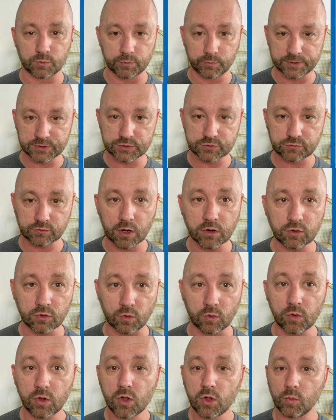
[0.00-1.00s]
we
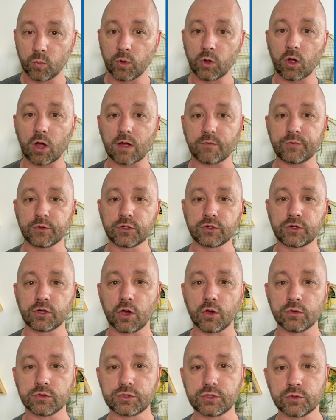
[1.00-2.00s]
struggle, we'll often
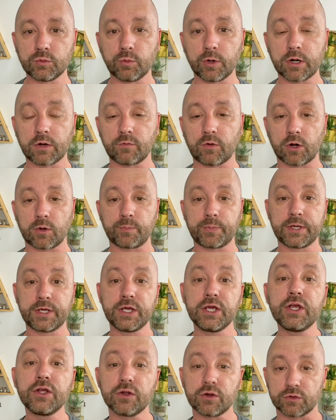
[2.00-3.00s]
go to one of our
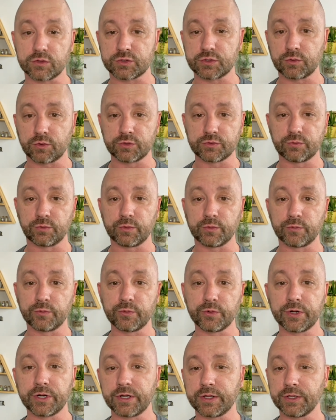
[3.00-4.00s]
peers who are doing
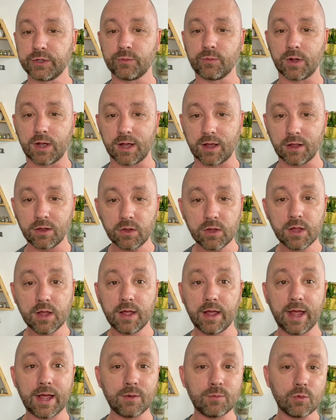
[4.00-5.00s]
really well,
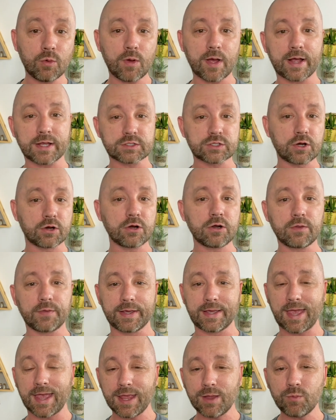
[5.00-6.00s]
and we'll ask her,
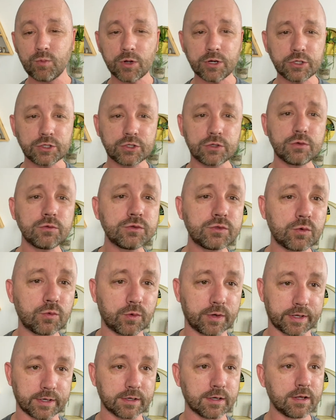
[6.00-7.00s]
like, hey, what are you
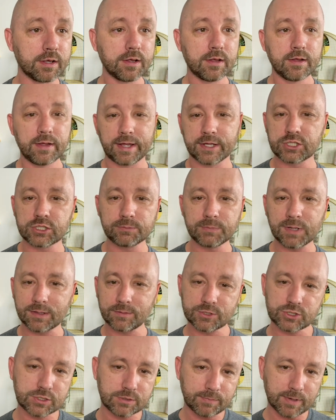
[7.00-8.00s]
doing? And
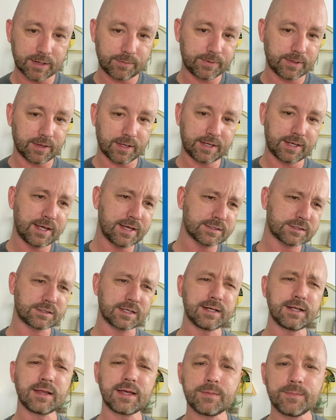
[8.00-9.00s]
she might be like, yeah,
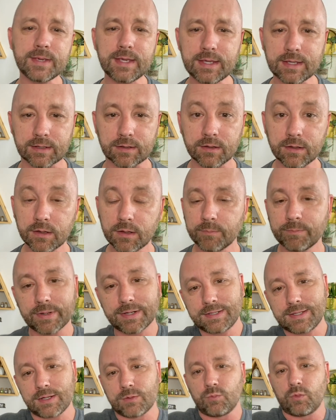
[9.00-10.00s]
study like me. But
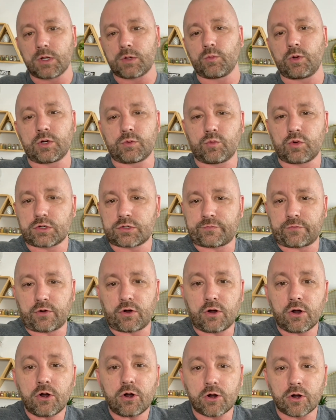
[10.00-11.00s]
again, what works for
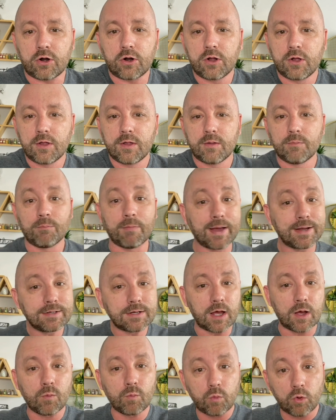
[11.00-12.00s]
her might
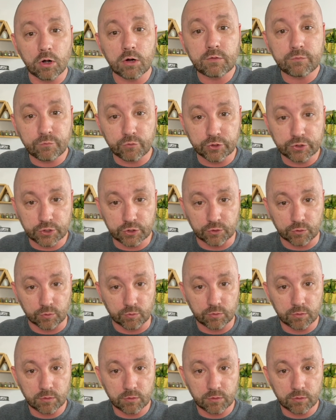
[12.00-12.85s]
not work for you.